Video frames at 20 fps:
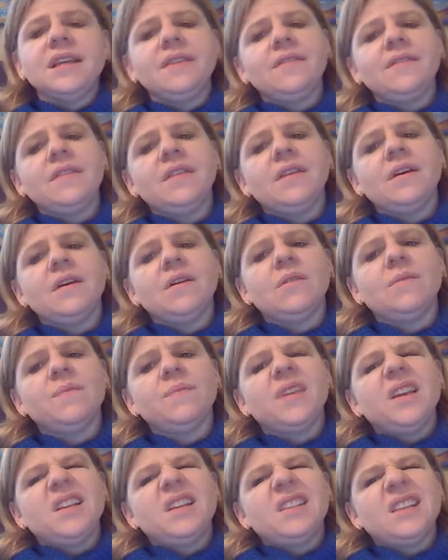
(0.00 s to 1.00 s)
even though
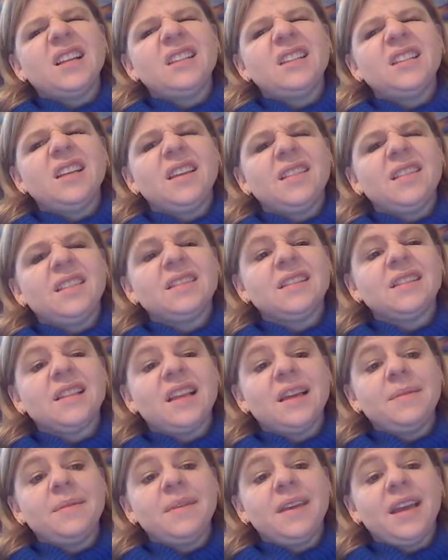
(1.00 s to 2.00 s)
touching the
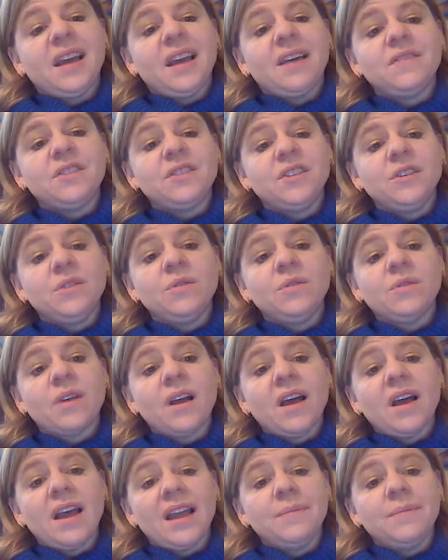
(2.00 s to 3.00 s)
slimy half-chewed
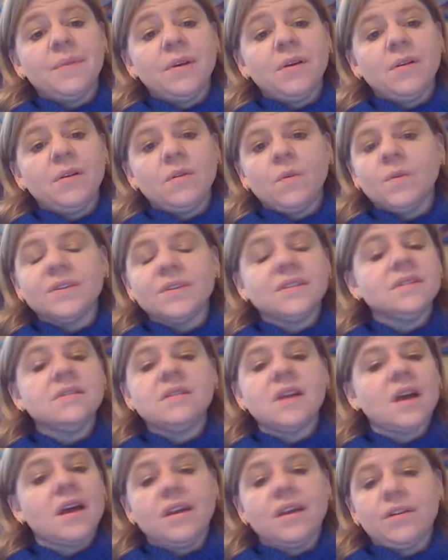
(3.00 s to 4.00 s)
rawhide bone was
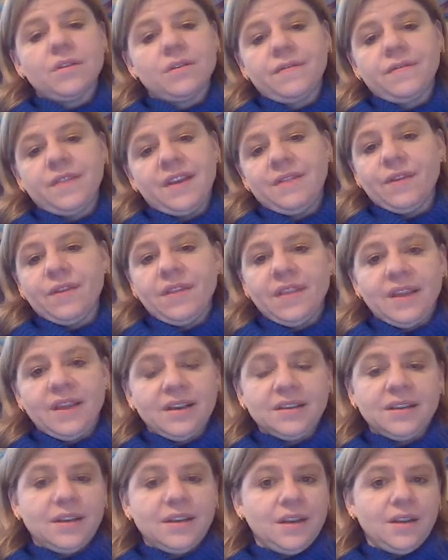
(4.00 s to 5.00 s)
not her favorite
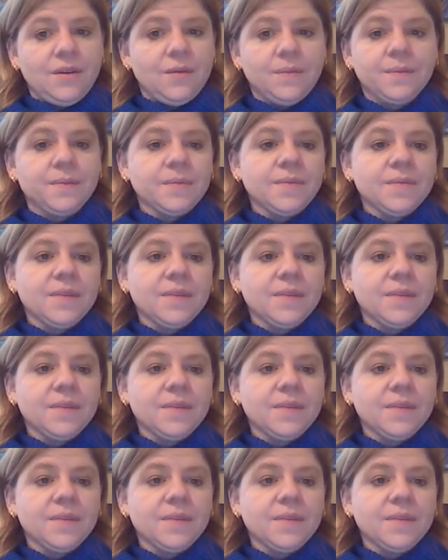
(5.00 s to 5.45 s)
thing to do.